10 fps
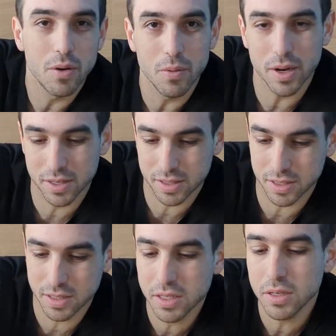1
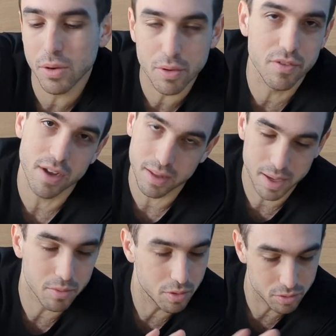SSD with the
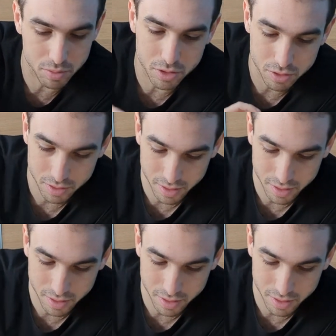adapter to be sure